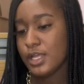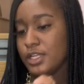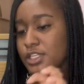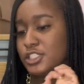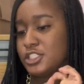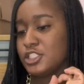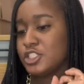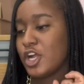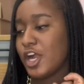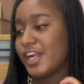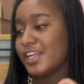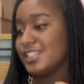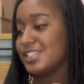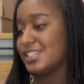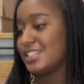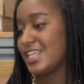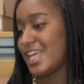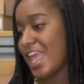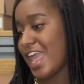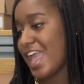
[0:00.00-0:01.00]

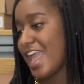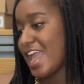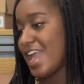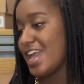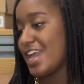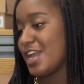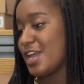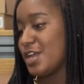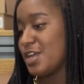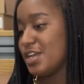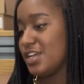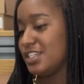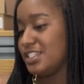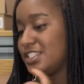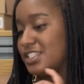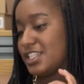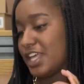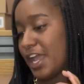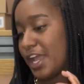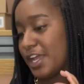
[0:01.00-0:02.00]
Sarte,
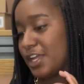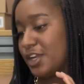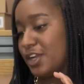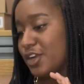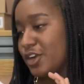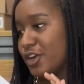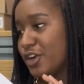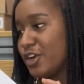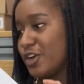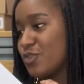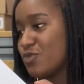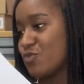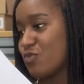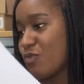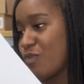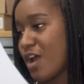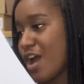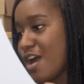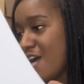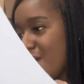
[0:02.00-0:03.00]
Sailor,
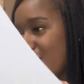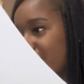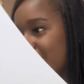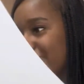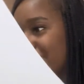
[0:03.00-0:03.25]
Ross,